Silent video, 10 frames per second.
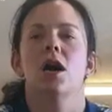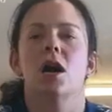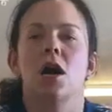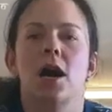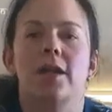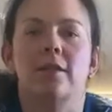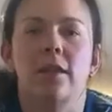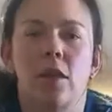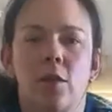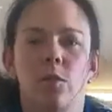All right,
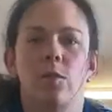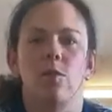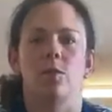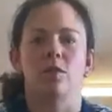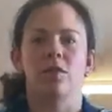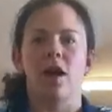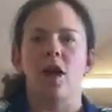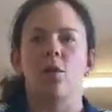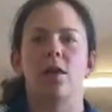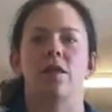so we'll
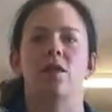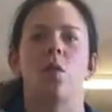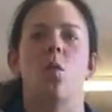start with